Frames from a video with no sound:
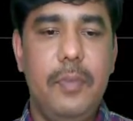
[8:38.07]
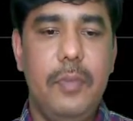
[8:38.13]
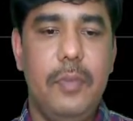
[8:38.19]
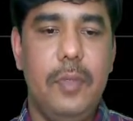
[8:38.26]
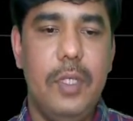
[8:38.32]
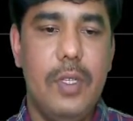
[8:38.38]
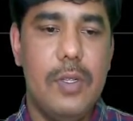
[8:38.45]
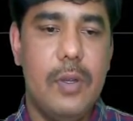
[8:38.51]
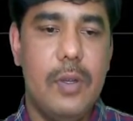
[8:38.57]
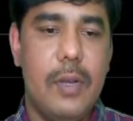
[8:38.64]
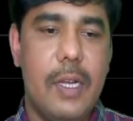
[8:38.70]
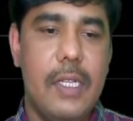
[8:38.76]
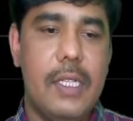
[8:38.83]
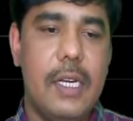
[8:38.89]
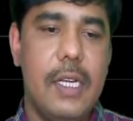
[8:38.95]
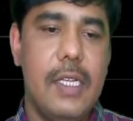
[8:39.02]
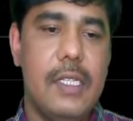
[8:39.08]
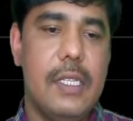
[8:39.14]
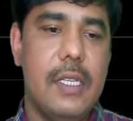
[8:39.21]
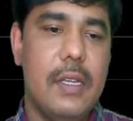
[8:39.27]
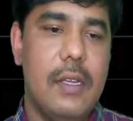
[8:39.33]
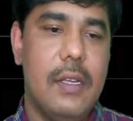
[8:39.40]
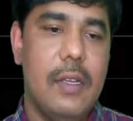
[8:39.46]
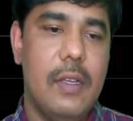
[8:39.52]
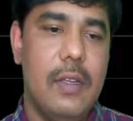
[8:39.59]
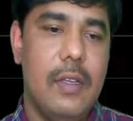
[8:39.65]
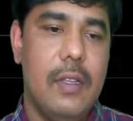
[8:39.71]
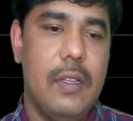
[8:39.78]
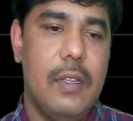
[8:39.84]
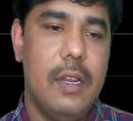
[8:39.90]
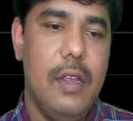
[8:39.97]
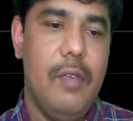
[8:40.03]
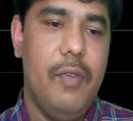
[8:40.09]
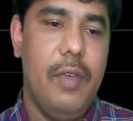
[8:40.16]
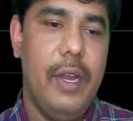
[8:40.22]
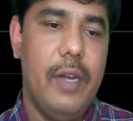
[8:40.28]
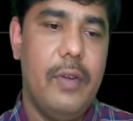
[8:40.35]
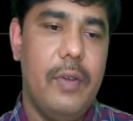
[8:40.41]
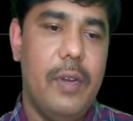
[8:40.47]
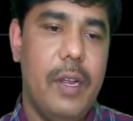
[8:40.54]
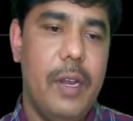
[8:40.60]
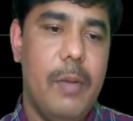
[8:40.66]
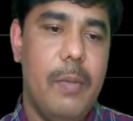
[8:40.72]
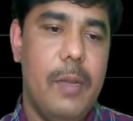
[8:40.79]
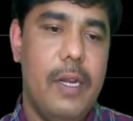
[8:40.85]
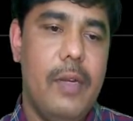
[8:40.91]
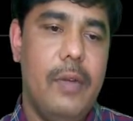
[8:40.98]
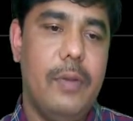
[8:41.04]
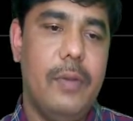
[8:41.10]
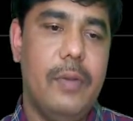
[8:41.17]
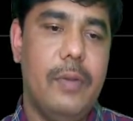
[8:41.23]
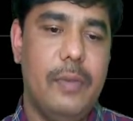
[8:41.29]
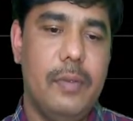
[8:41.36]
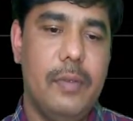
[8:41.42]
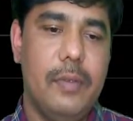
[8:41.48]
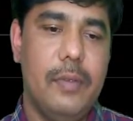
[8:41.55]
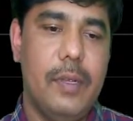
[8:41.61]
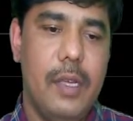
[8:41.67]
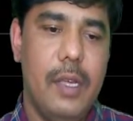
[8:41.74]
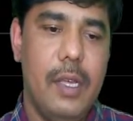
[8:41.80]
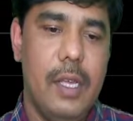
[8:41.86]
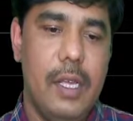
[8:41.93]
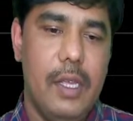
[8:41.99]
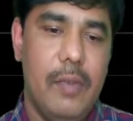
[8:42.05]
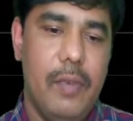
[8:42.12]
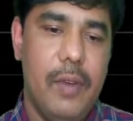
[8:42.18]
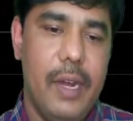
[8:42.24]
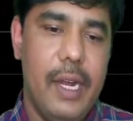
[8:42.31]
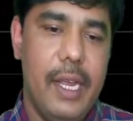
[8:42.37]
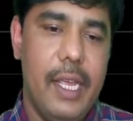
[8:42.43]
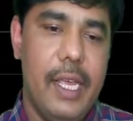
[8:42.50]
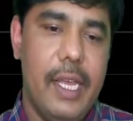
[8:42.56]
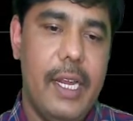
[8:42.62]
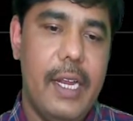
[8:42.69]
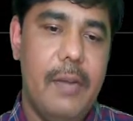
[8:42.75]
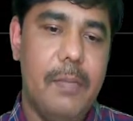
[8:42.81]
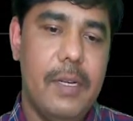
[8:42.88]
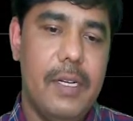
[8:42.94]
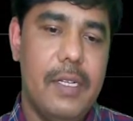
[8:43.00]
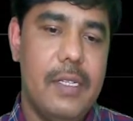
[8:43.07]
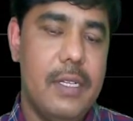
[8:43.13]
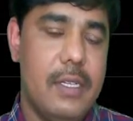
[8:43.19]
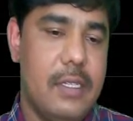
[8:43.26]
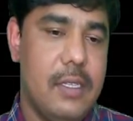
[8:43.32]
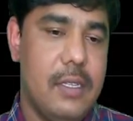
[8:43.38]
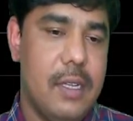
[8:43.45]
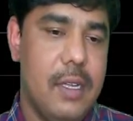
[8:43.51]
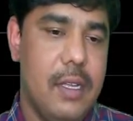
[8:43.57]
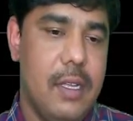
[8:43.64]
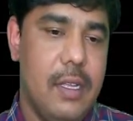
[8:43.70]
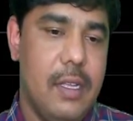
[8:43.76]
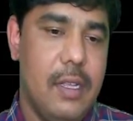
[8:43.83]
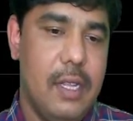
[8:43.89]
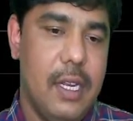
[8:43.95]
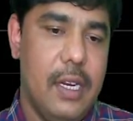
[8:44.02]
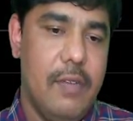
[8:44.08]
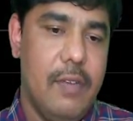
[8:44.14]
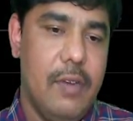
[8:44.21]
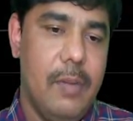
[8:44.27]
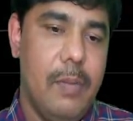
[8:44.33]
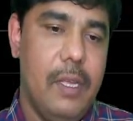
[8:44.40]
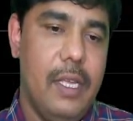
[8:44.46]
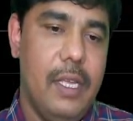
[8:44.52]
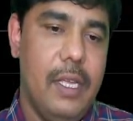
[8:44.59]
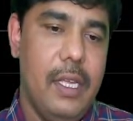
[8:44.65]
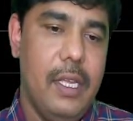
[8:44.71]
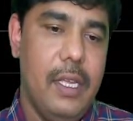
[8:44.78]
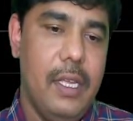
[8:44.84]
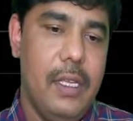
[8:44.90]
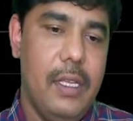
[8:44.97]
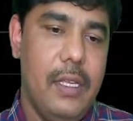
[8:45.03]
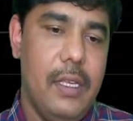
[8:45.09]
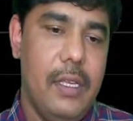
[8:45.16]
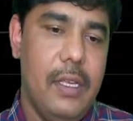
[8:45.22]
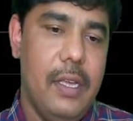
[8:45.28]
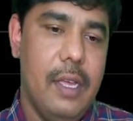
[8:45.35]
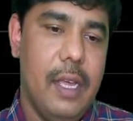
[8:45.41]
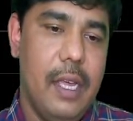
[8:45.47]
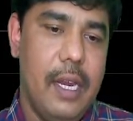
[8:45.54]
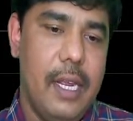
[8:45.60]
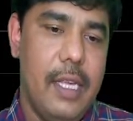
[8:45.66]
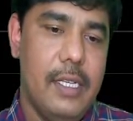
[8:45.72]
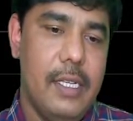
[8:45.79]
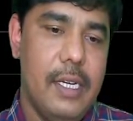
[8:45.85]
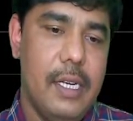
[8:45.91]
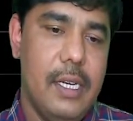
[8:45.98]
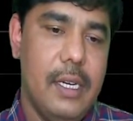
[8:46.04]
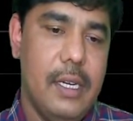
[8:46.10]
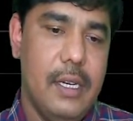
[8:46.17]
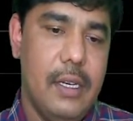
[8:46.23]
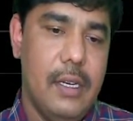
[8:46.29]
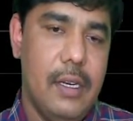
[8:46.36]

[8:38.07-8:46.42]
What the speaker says: So answer is 3 factorial by 2. If I take an n persons, then it will be arranged in